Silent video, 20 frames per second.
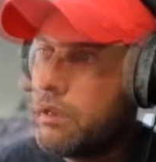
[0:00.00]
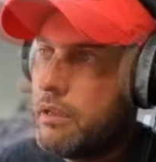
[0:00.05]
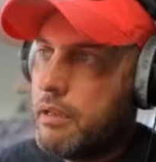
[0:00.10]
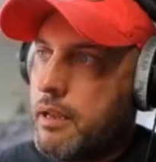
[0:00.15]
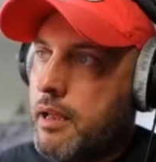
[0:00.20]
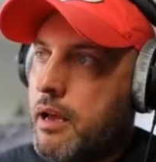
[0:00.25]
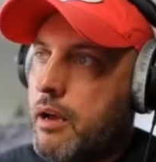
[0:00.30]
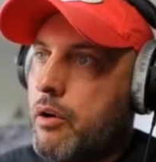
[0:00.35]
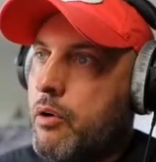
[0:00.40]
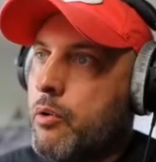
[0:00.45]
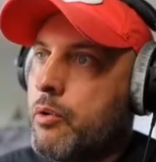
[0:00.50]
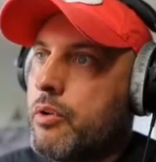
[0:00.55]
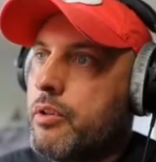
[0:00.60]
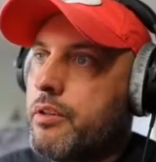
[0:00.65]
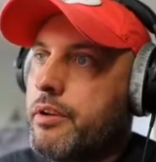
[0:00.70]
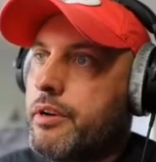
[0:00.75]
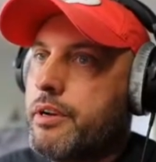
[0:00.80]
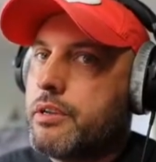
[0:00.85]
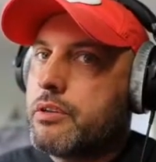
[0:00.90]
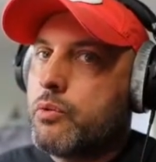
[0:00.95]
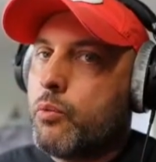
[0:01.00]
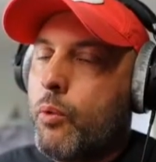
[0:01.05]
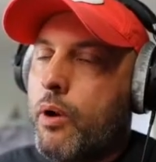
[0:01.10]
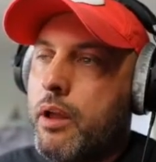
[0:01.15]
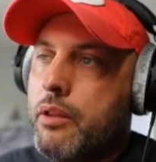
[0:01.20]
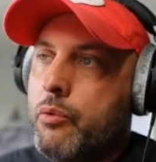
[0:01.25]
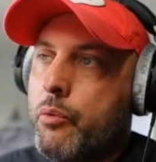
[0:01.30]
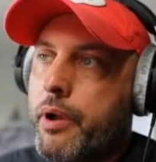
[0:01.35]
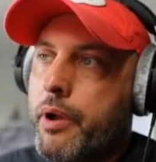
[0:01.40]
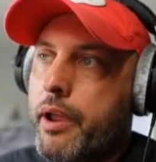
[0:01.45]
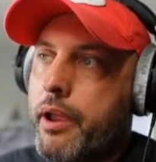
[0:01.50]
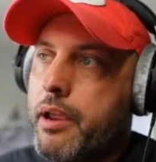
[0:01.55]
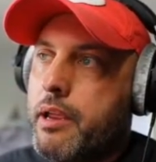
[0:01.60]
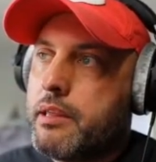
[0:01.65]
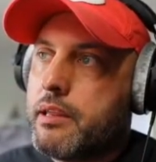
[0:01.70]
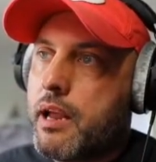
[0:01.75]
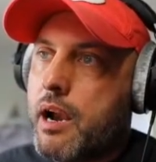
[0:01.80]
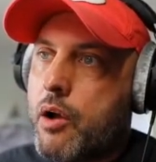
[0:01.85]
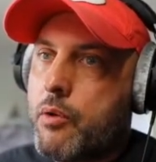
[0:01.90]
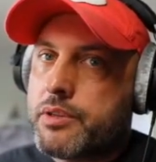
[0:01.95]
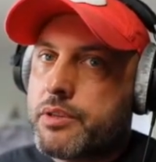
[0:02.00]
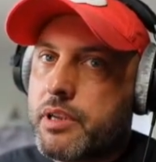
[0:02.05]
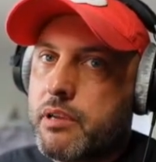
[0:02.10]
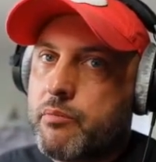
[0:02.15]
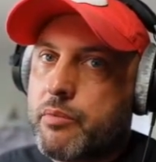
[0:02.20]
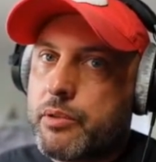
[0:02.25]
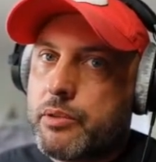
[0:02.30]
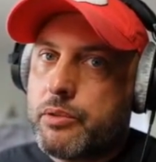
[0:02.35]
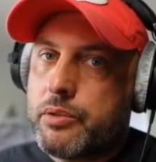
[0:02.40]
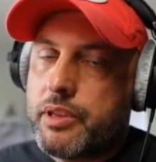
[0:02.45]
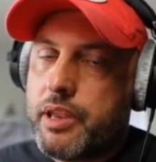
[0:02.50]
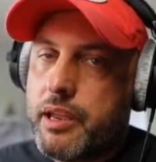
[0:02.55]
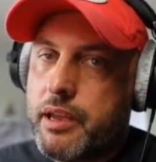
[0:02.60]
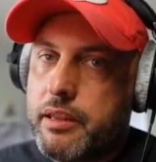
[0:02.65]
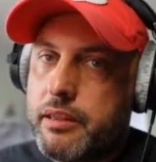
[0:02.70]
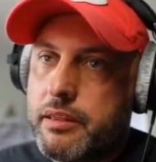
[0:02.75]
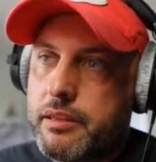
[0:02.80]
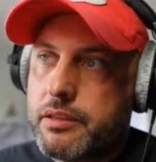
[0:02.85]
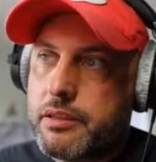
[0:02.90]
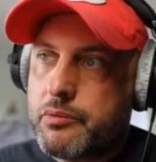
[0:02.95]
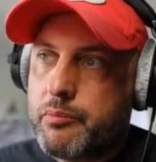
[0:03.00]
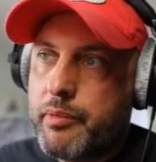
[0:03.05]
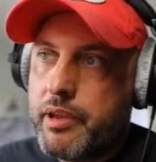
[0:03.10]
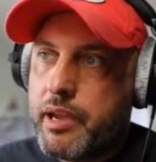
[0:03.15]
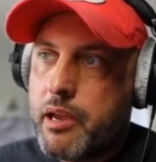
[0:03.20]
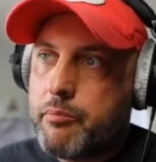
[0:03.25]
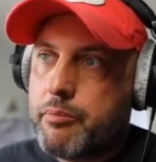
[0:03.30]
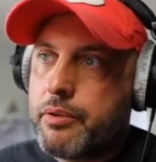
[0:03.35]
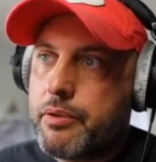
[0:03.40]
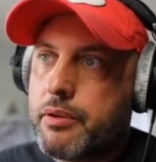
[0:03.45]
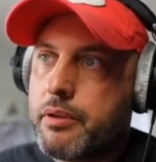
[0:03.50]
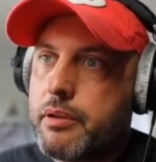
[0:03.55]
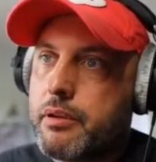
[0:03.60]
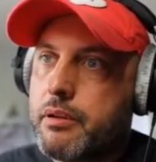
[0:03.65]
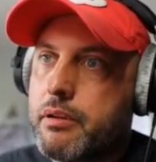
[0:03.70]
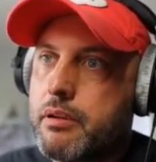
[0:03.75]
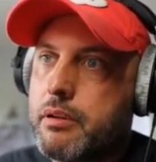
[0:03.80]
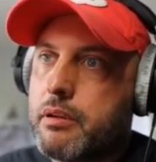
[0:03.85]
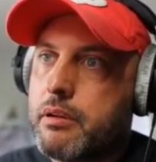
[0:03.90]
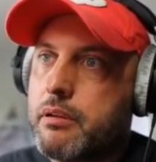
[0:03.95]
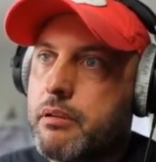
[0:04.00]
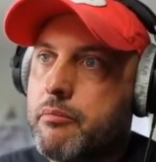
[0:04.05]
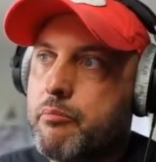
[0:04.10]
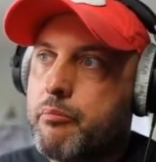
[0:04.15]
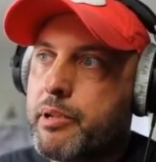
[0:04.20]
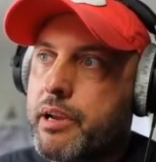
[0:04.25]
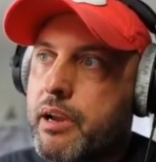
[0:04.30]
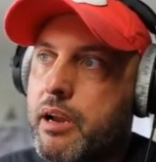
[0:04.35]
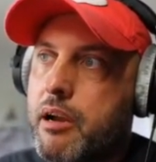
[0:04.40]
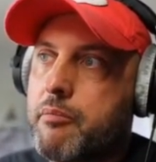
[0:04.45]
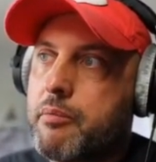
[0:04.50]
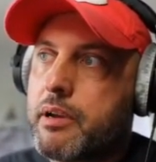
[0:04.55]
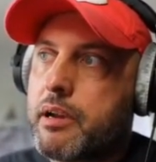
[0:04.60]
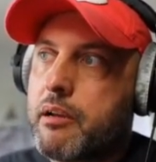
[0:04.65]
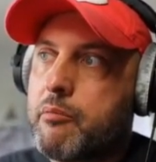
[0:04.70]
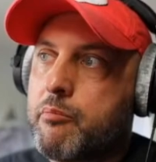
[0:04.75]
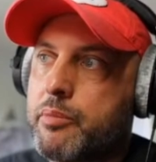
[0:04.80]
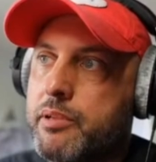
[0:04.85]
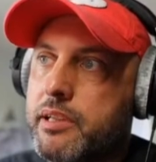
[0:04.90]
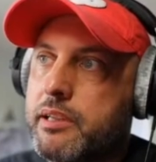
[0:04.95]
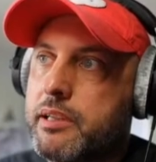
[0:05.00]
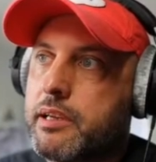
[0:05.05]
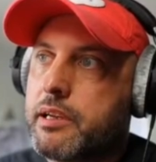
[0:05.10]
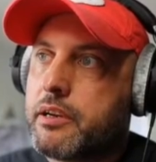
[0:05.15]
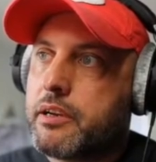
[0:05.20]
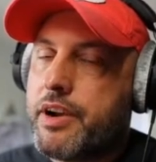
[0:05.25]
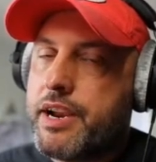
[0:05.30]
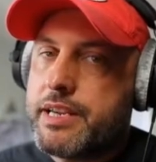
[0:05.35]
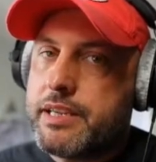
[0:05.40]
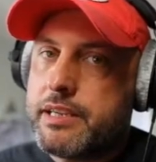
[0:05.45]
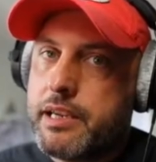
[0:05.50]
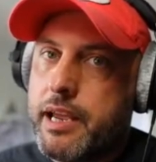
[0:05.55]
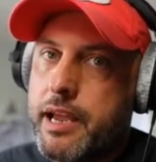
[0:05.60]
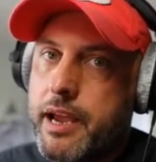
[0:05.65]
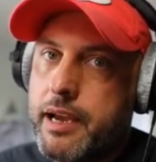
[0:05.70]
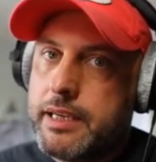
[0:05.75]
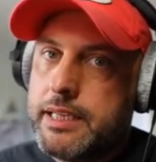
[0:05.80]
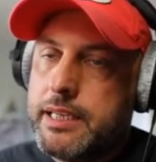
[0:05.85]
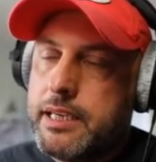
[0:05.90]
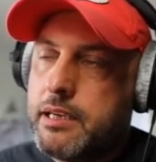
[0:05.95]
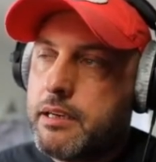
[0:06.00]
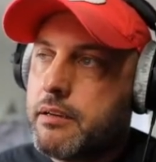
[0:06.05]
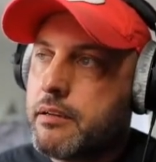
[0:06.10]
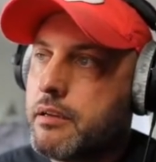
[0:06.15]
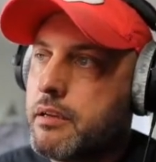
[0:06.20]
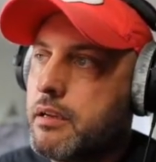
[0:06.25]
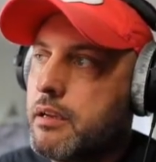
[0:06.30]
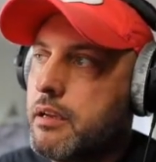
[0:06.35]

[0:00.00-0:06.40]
Now, there is one way that I was able to get this map become completely crazy acting,